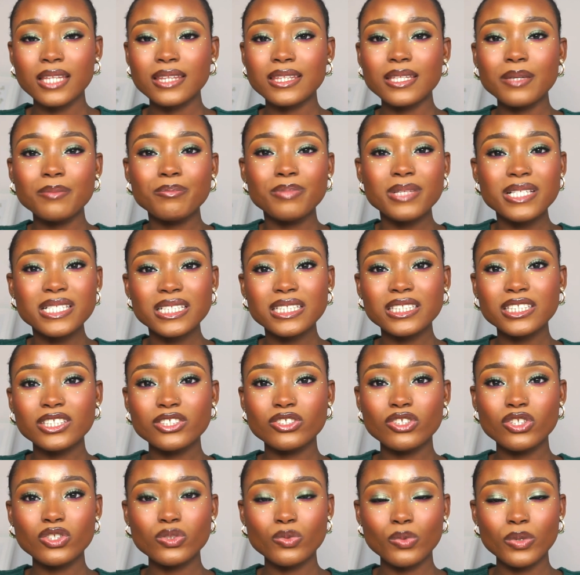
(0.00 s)
They basically
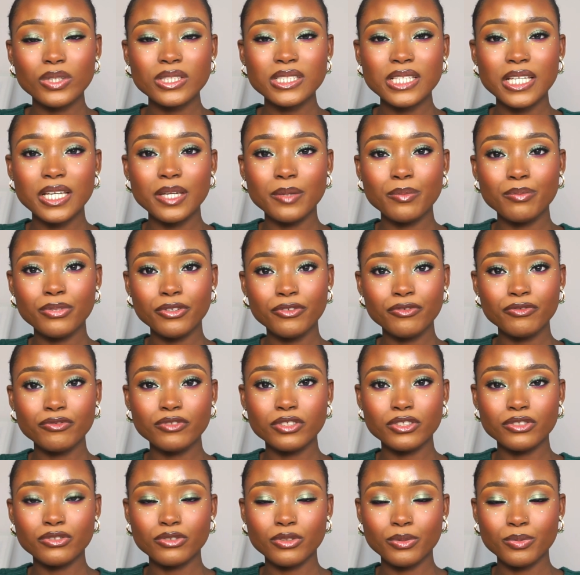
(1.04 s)
just want a brief
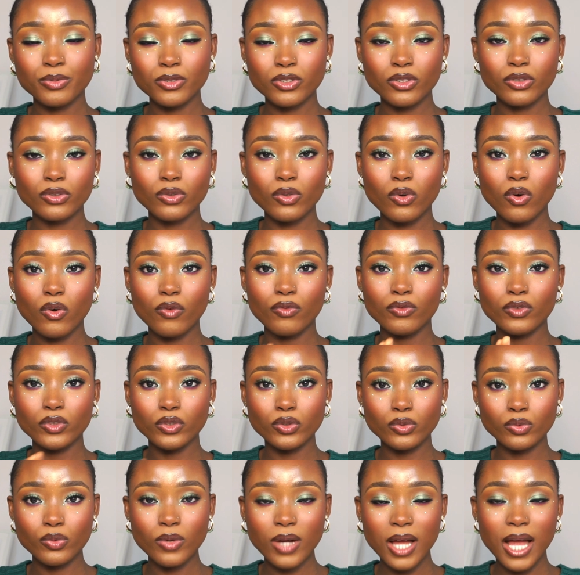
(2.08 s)
description of
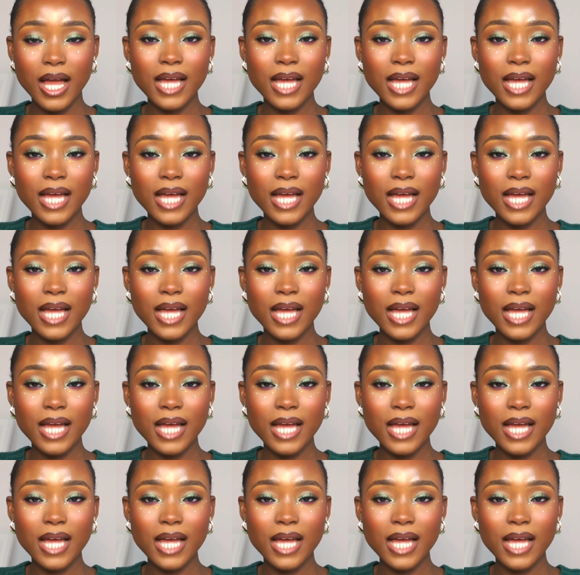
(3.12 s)
you.